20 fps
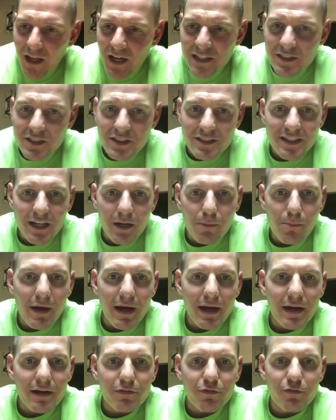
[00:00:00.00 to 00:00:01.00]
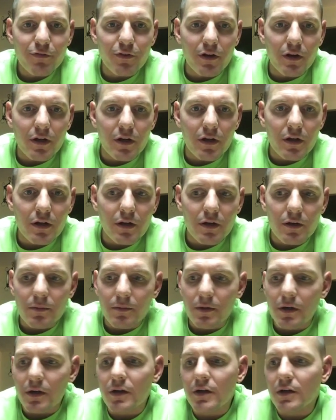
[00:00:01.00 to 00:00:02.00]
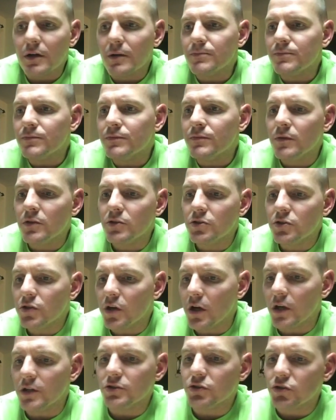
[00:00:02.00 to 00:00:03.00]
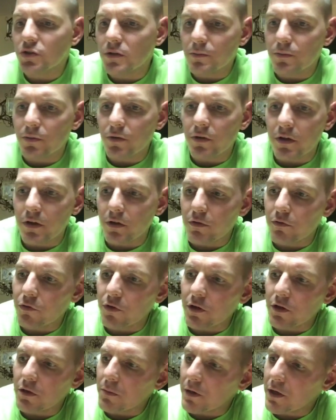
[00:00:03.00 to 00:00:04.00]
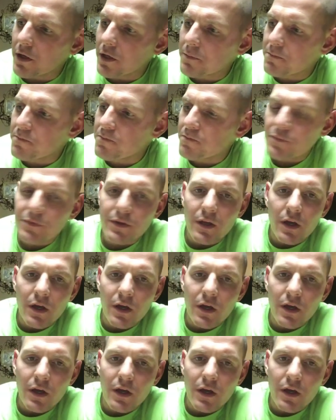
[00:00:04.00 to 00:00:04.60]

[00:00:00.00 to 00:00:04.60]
I just got back from uh, I trip with a good friend of mine.